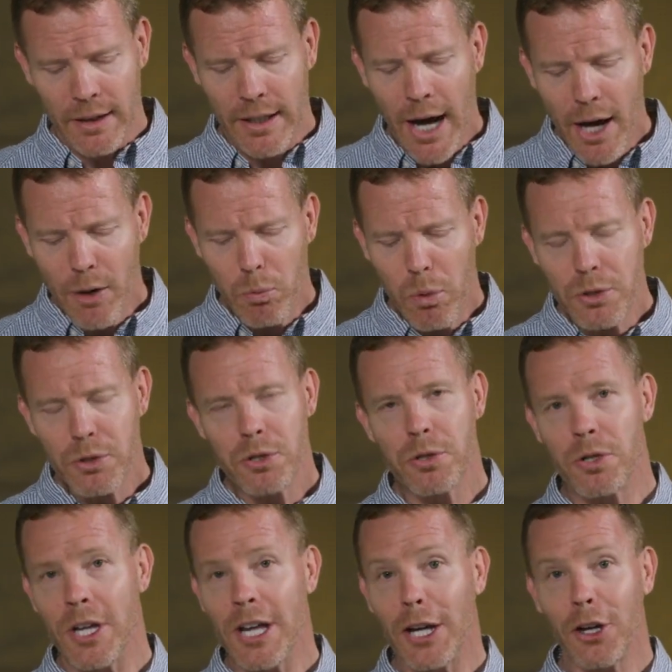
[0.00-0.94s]
God wants
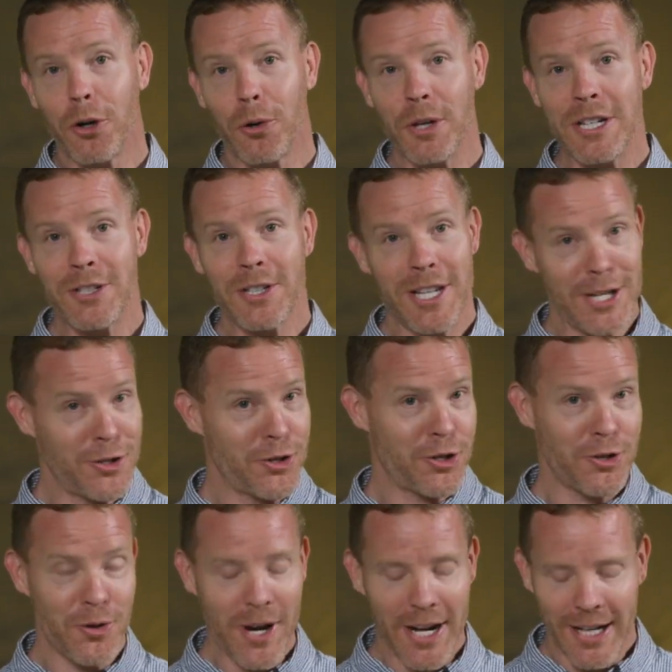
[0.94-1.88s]
you to increase in
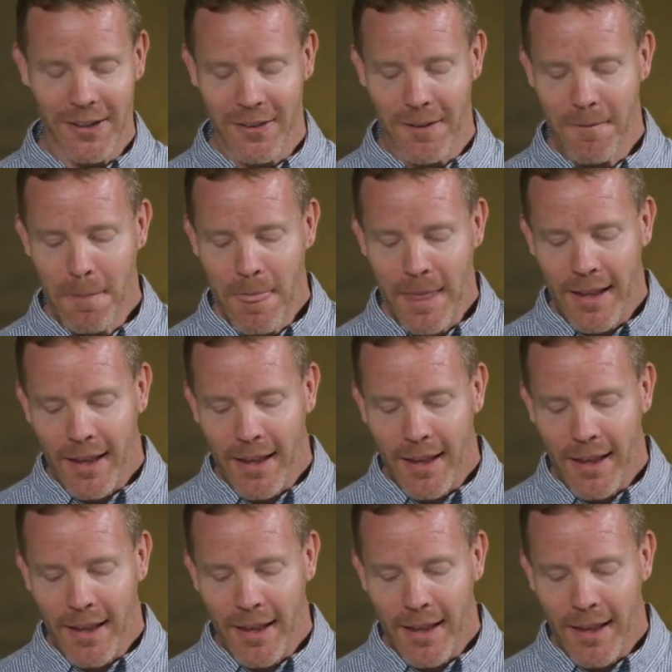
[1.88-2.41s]
strength.